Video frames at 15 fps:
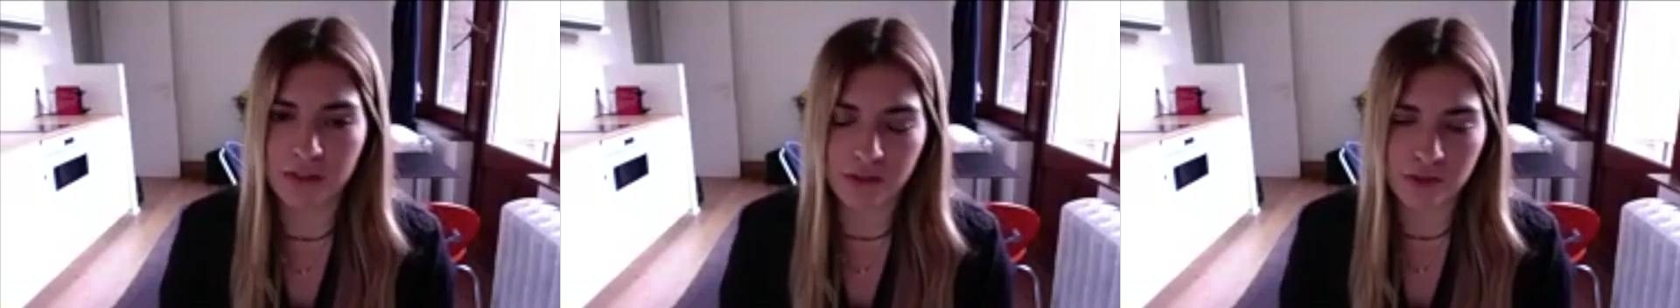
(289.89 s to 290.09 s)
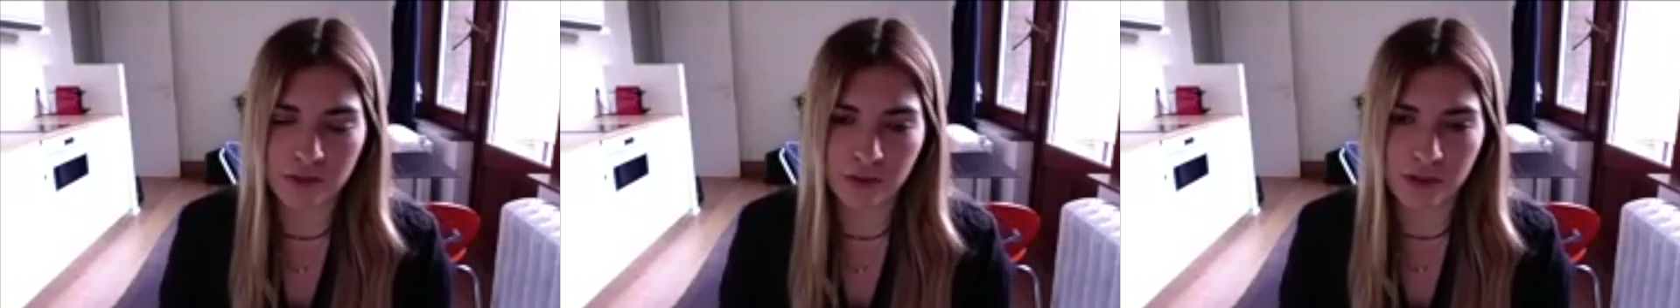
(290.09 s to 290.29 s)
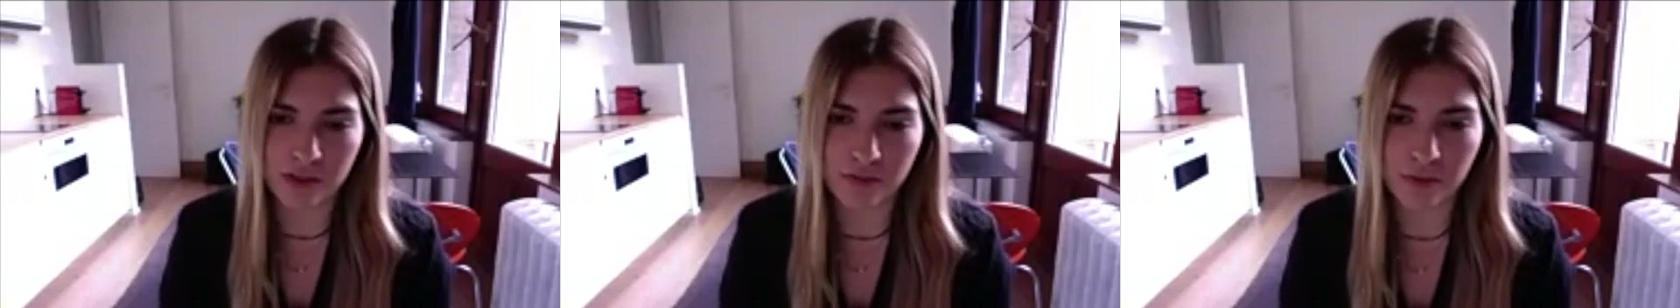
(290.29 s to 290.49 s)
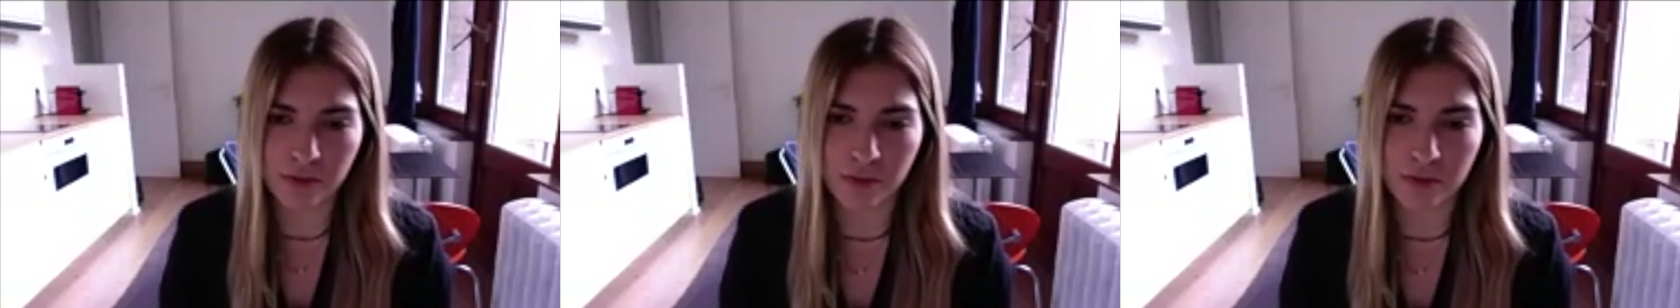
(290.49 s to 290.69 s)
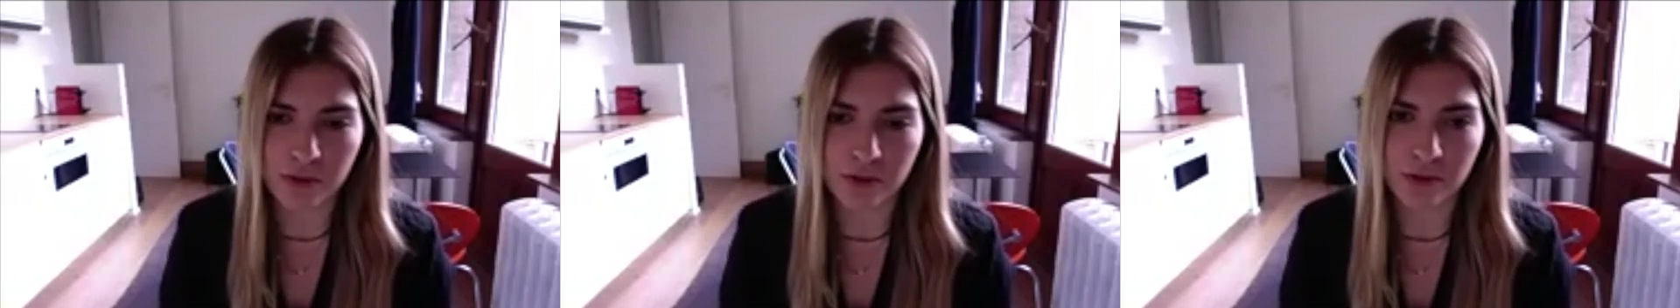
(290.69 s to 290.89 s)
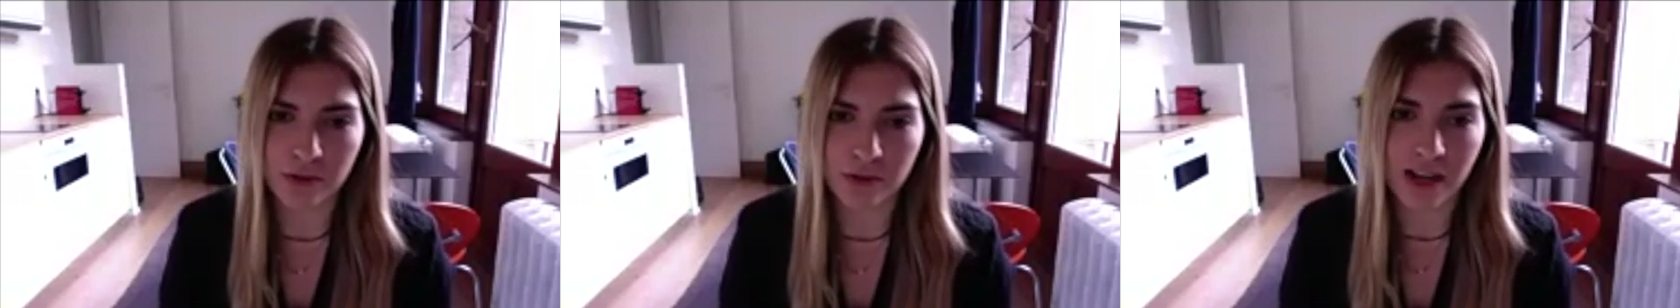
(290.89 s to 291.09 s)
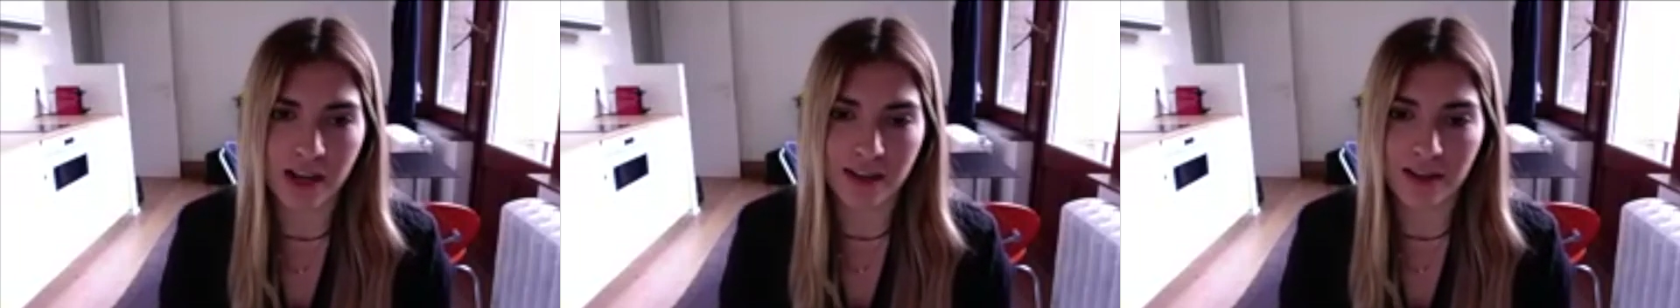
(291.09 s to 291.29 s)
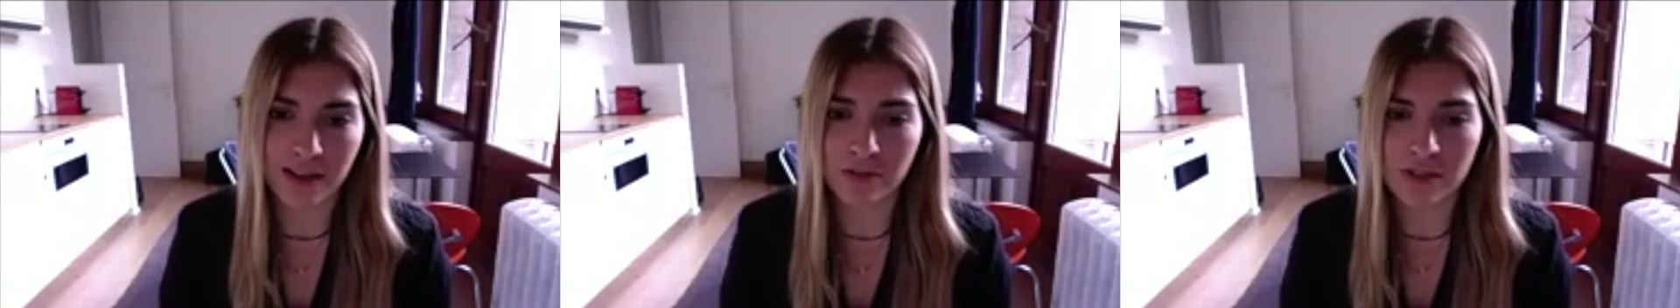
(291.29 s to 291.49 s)
do it from your
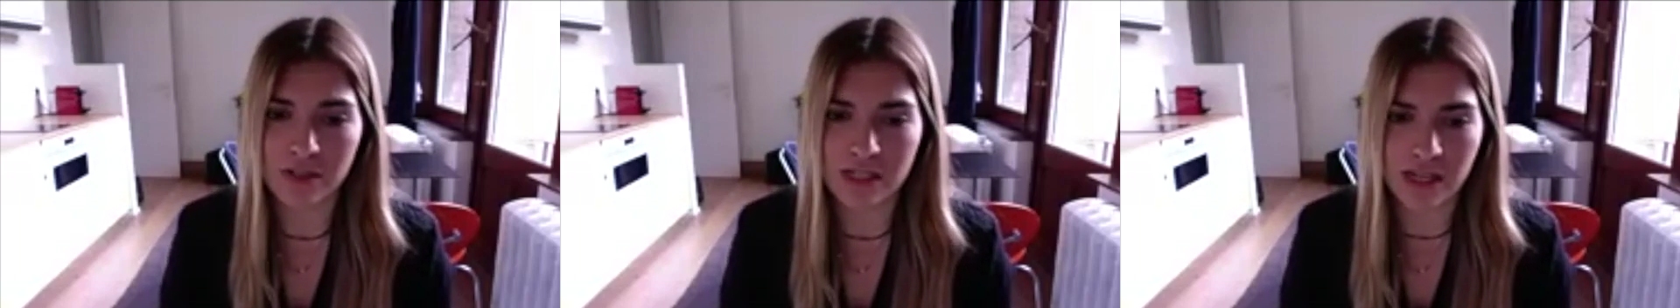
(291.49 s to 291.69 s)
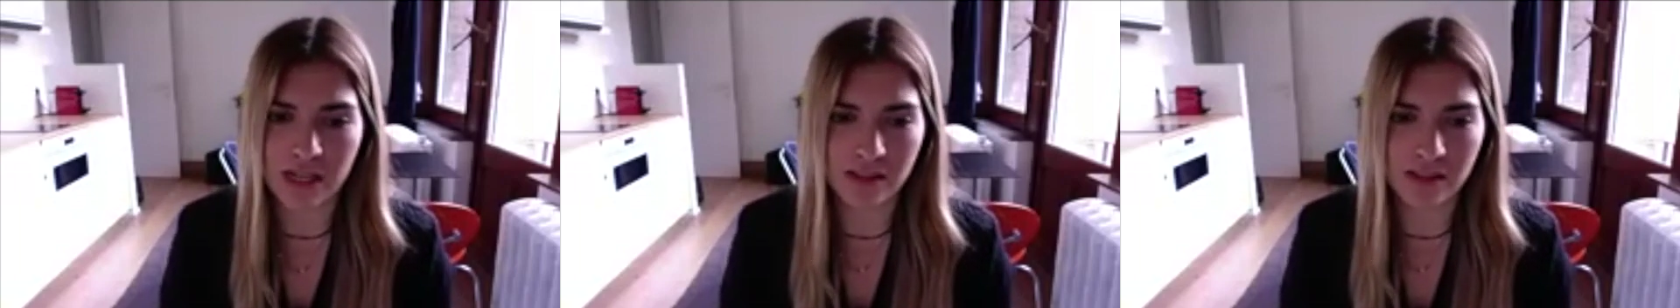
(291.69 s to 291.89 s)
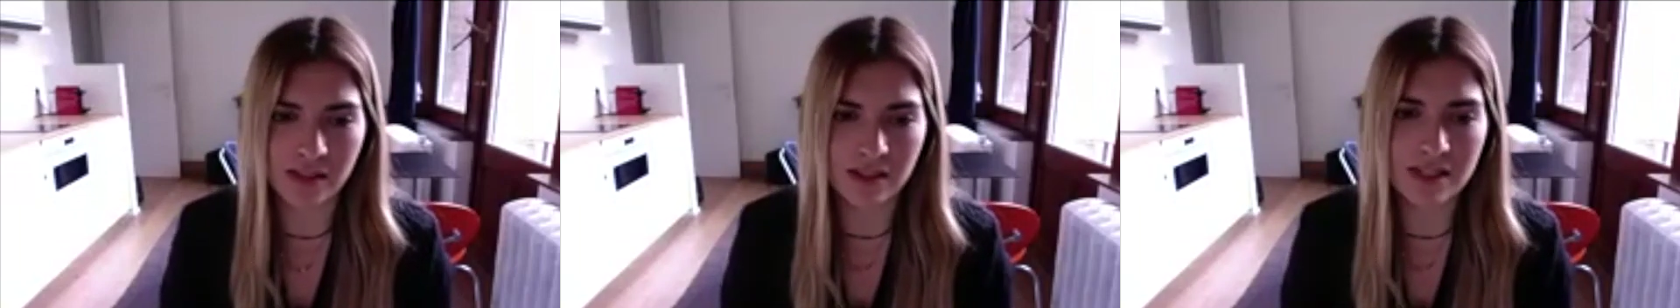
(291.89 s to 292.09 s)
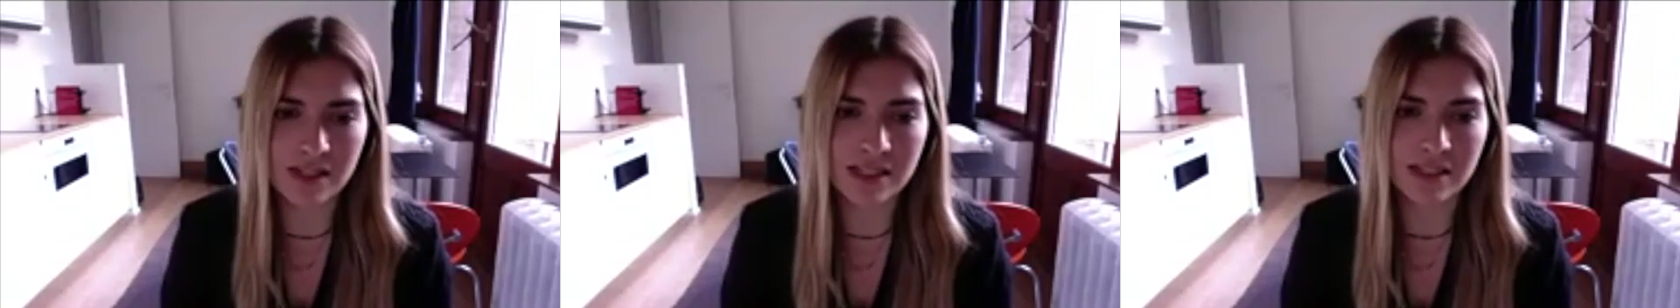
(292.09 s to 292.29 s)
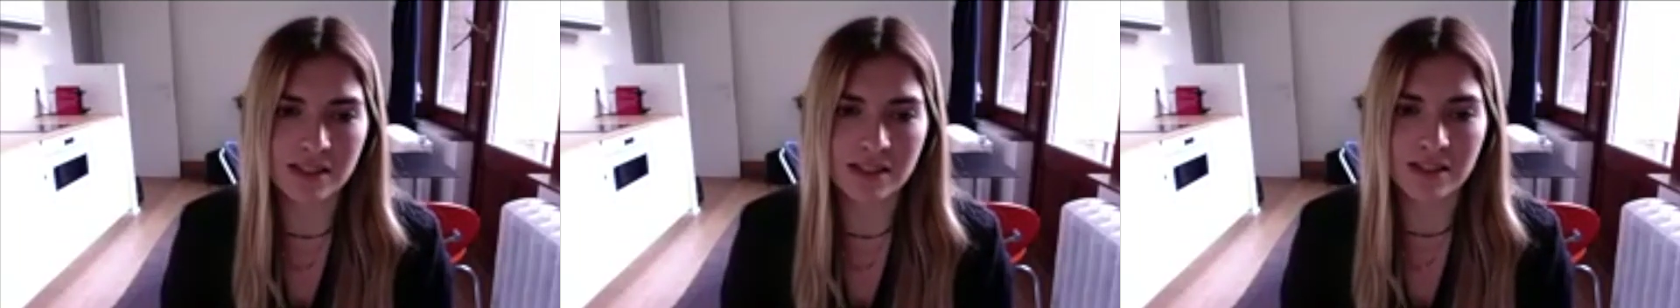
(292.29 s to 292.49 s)
account settings.